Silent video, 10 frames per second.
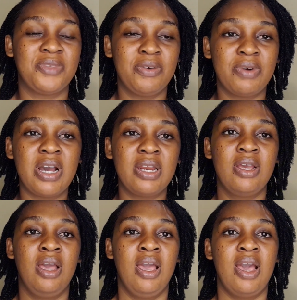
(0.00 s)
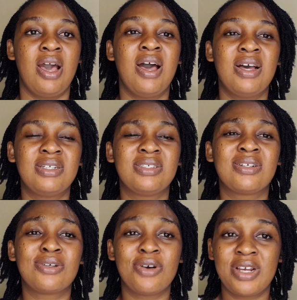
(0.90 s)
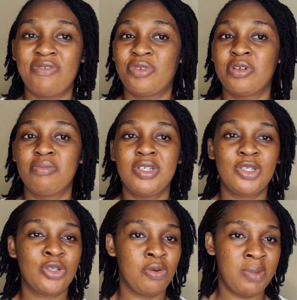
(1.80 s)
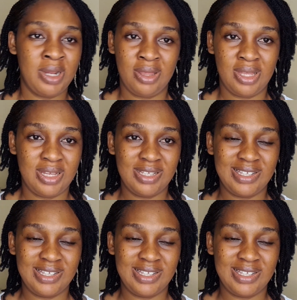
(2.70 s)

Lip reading: Right, and God have taught me so many things.